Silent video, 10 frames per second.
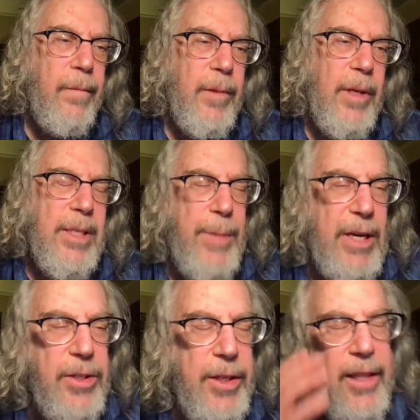
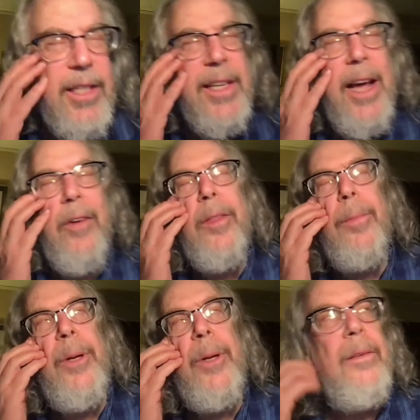Especially in the South,
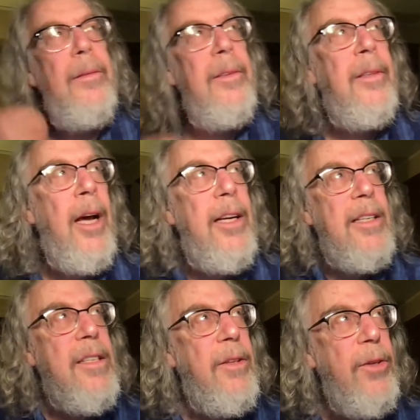but not
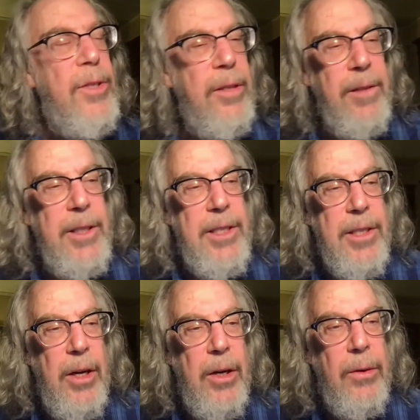exclusively
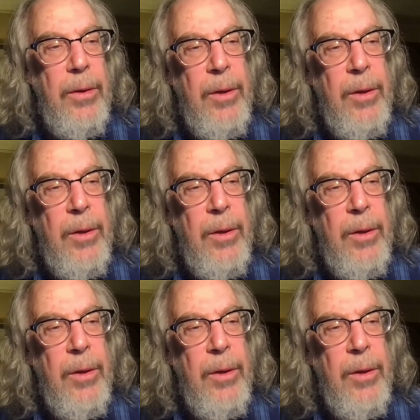so.